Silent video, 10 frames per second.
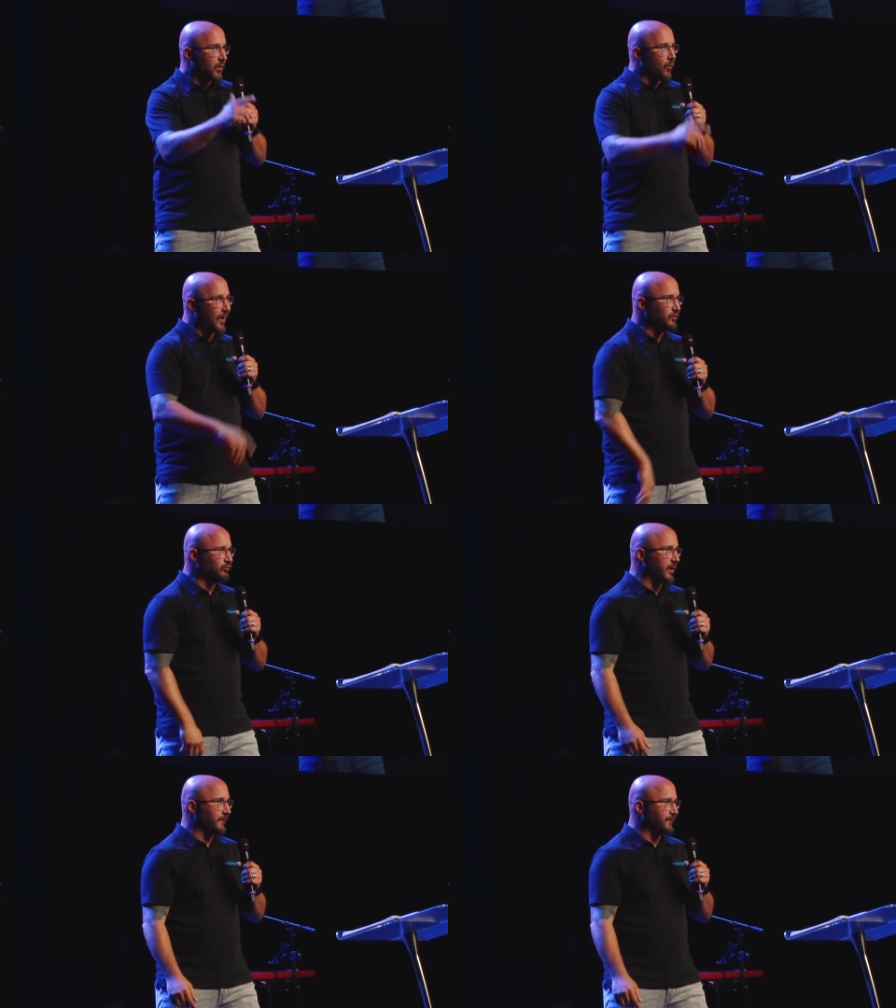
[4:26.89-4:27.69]
why you
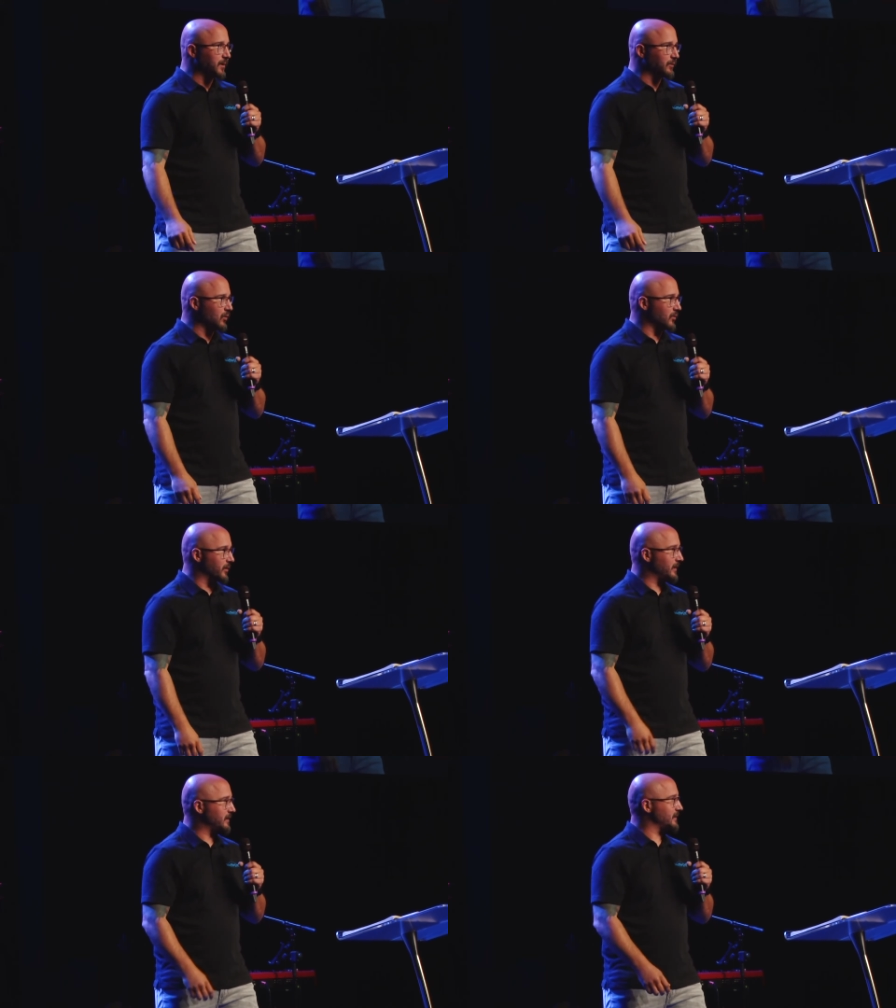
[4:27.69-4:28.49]
running from the Lord?
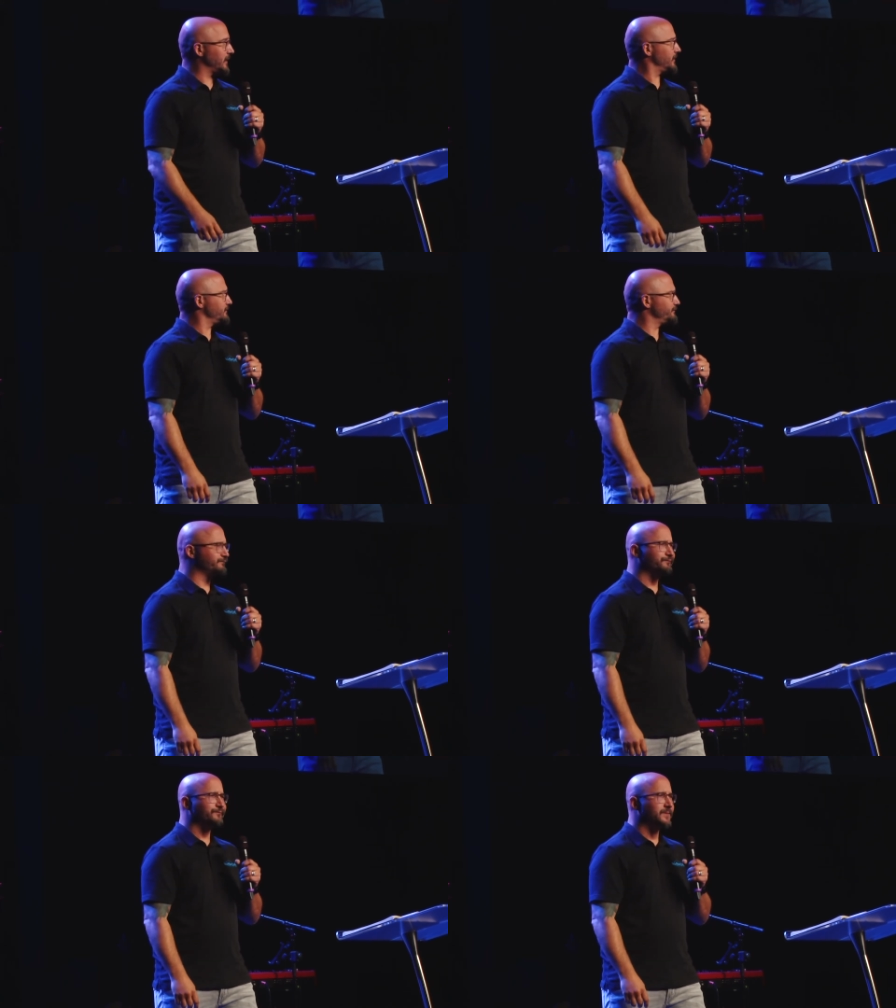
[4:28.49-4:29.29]
And I was like,
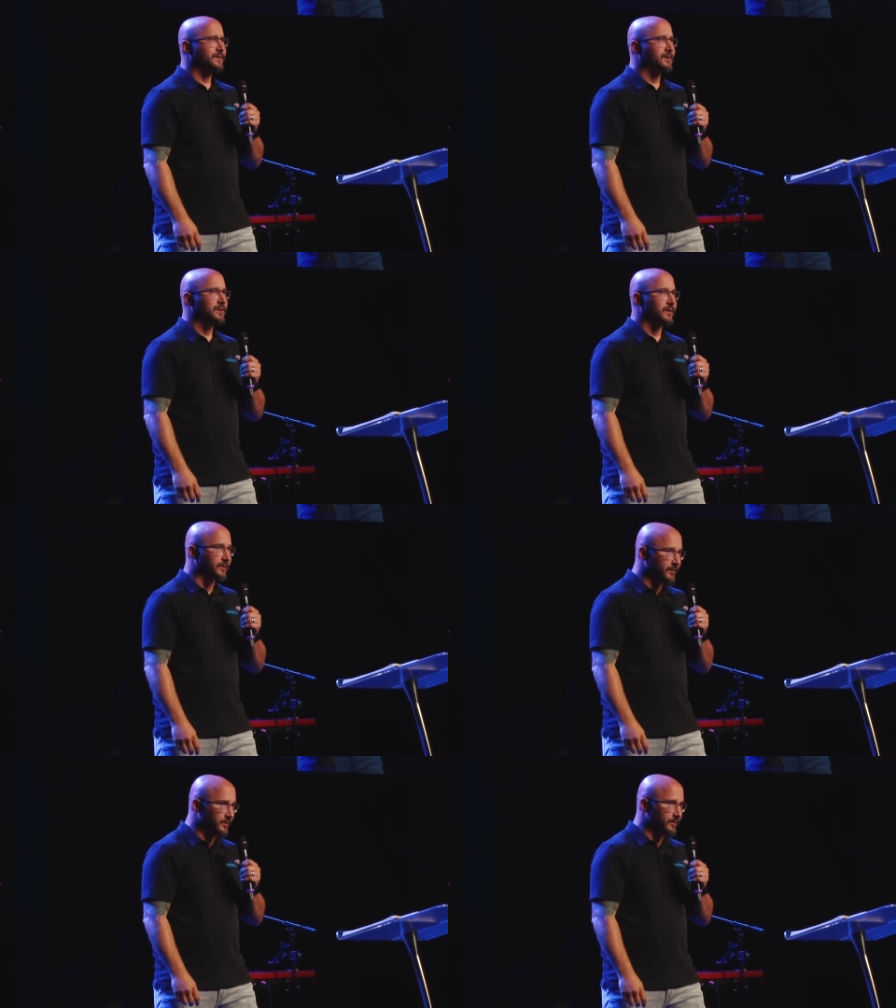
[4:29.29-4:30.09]

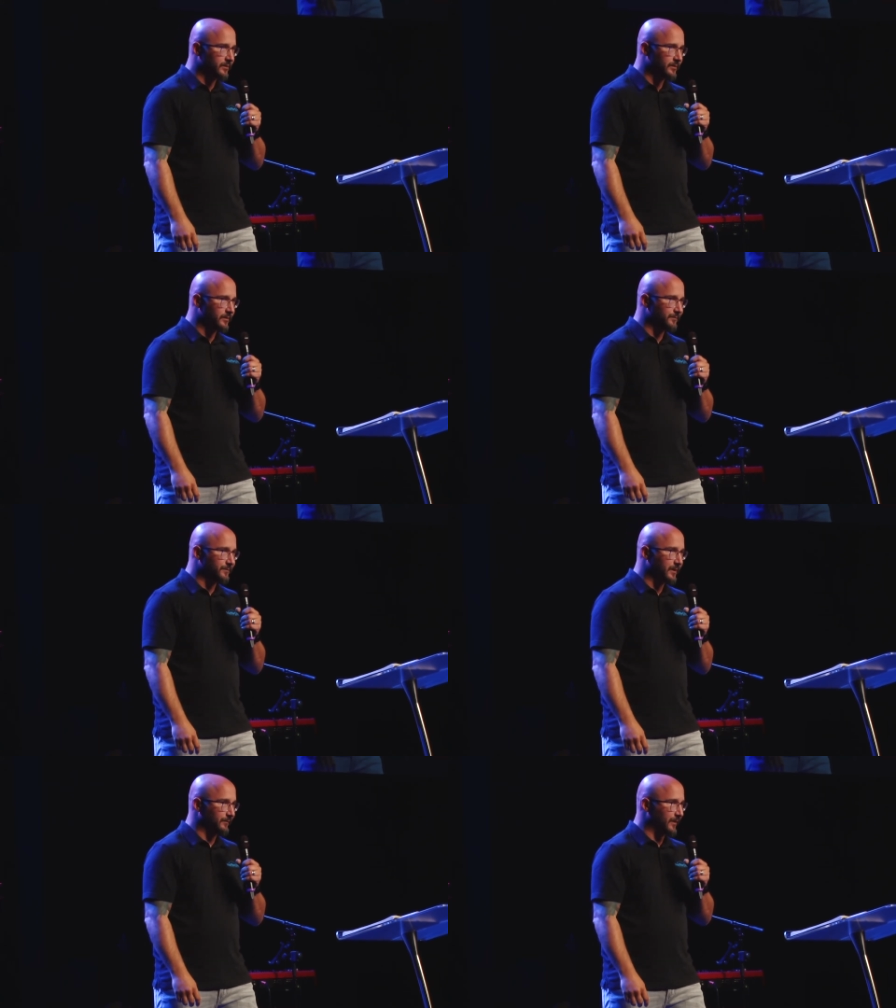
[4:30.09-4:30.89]
um,
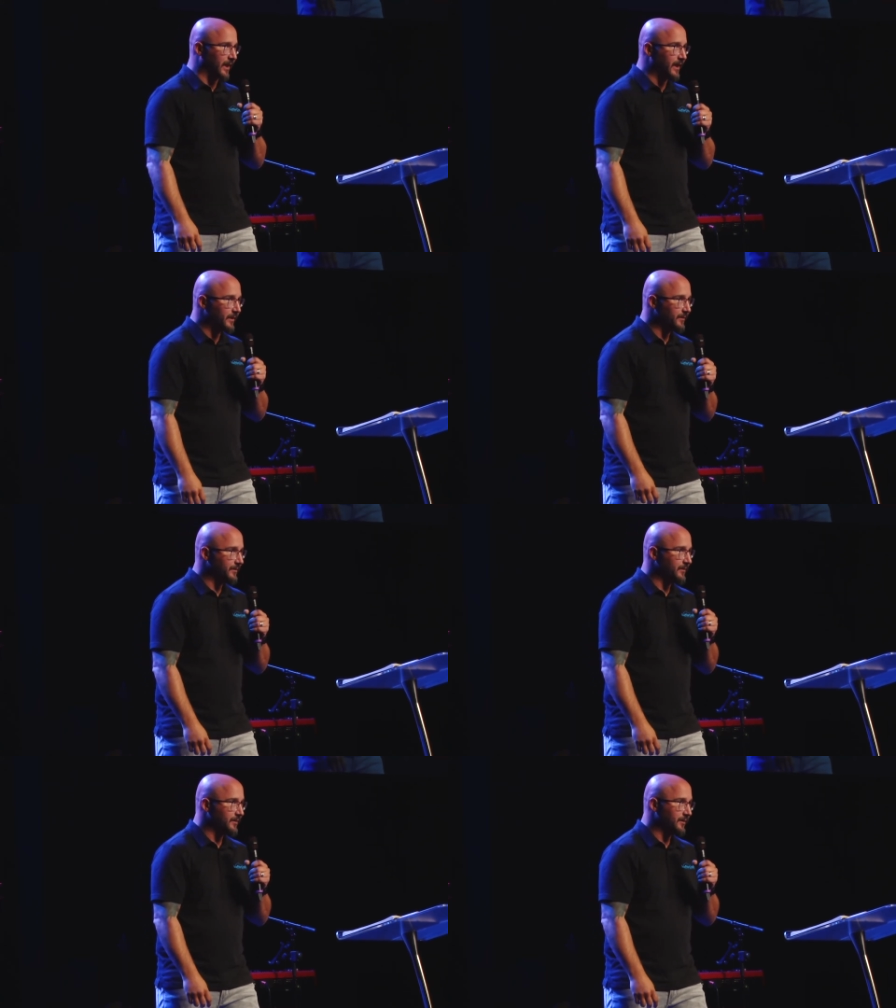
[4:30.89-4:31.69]
I'm not.
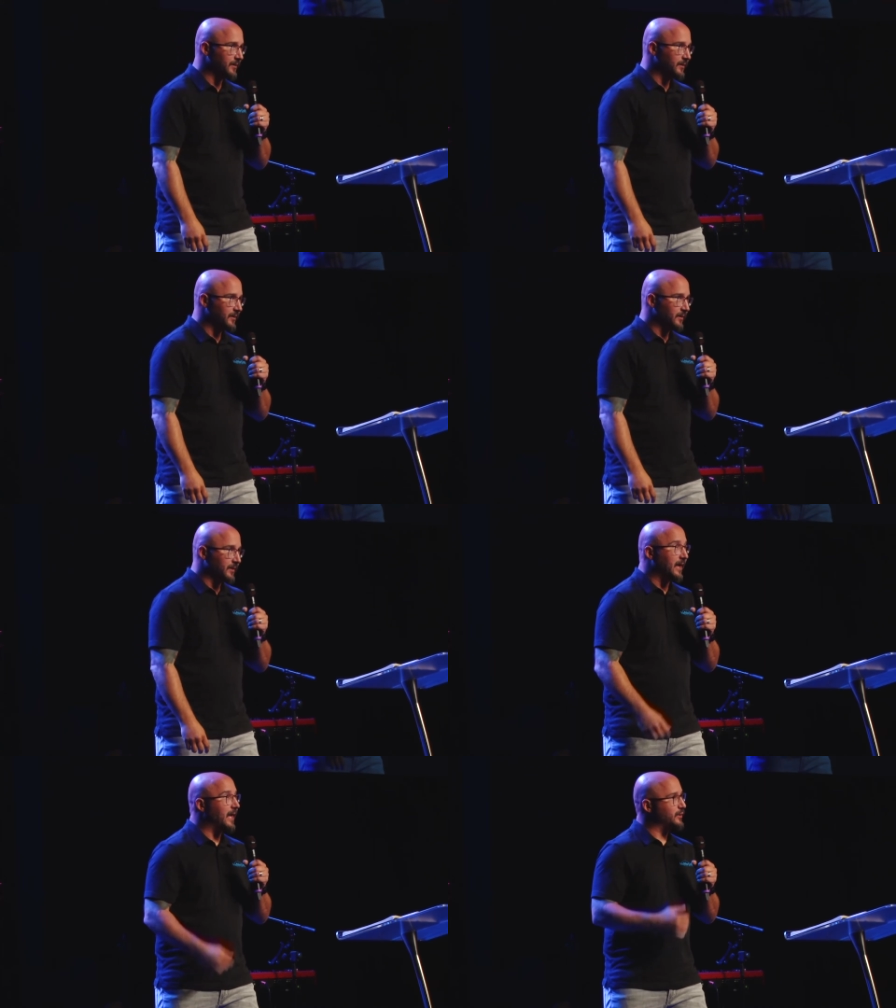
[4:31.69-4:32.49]

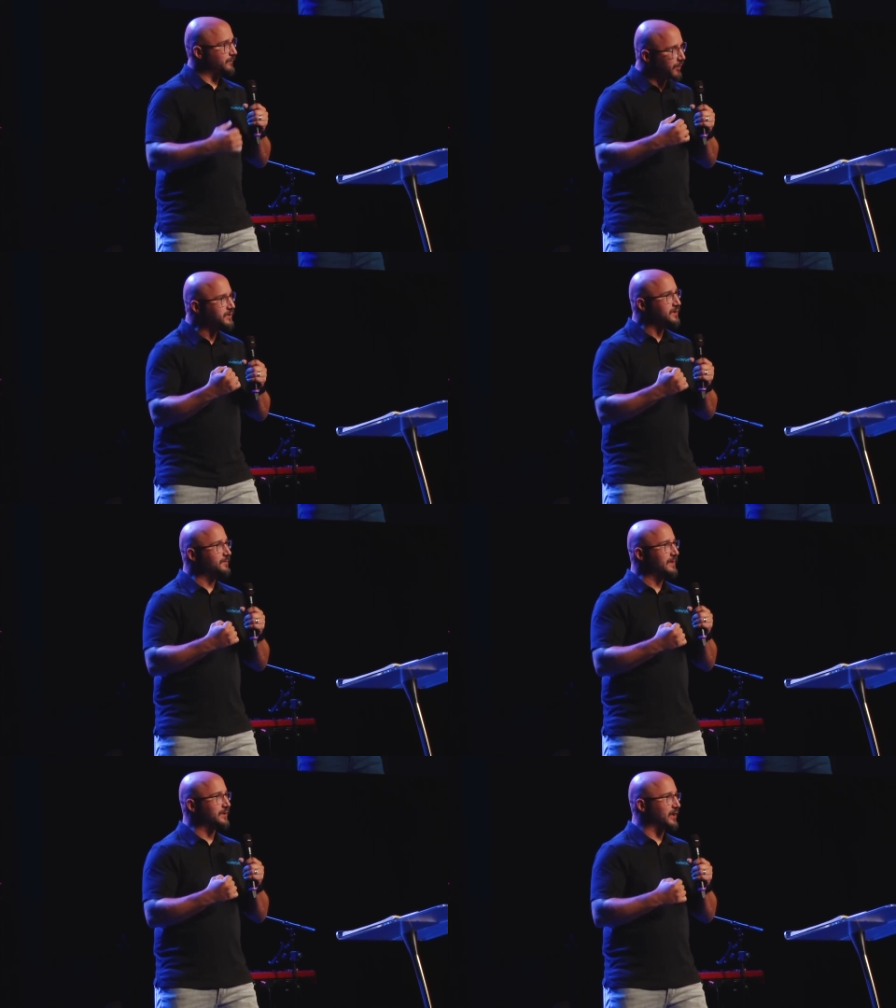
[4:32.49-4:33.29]
And she punches
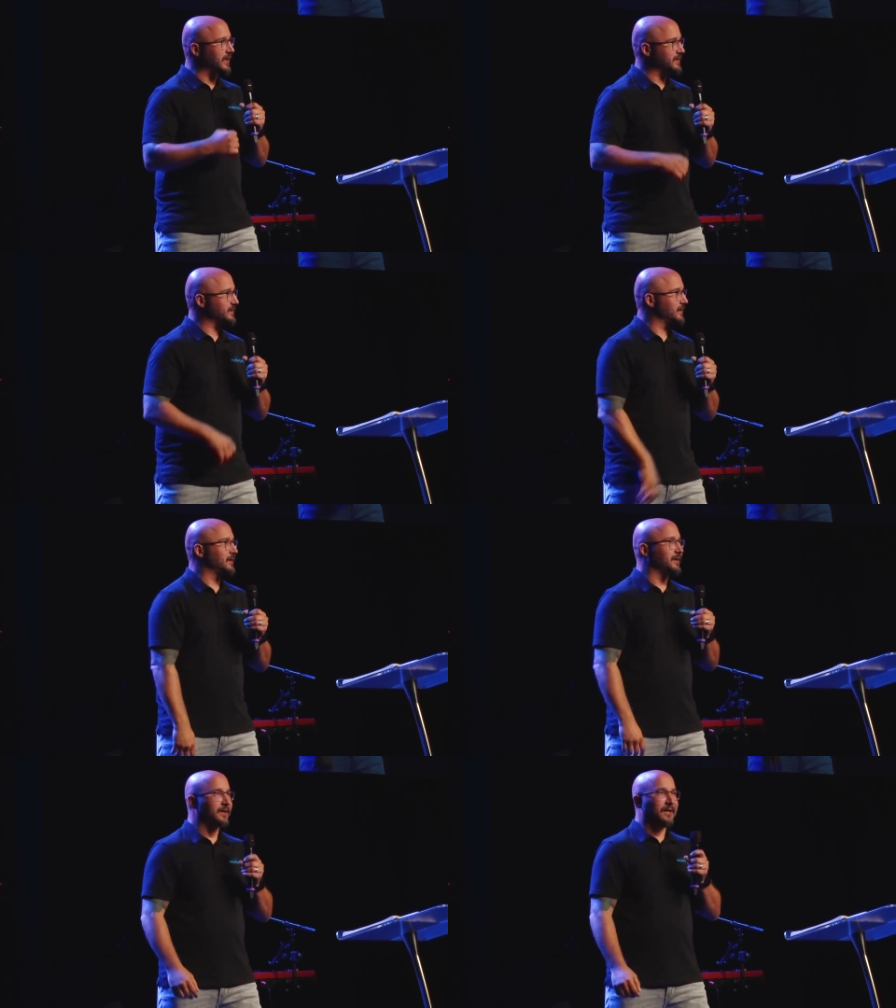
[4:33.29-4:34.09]
me in the chest.
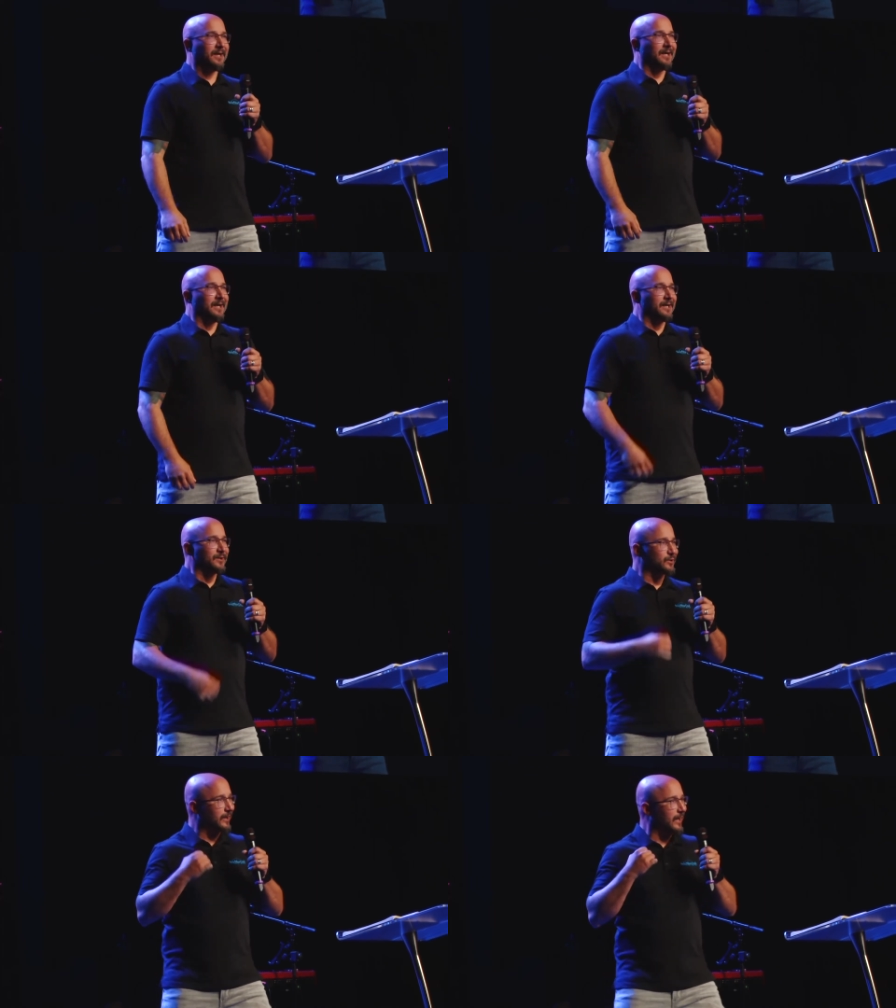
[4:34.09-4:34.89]
She's like,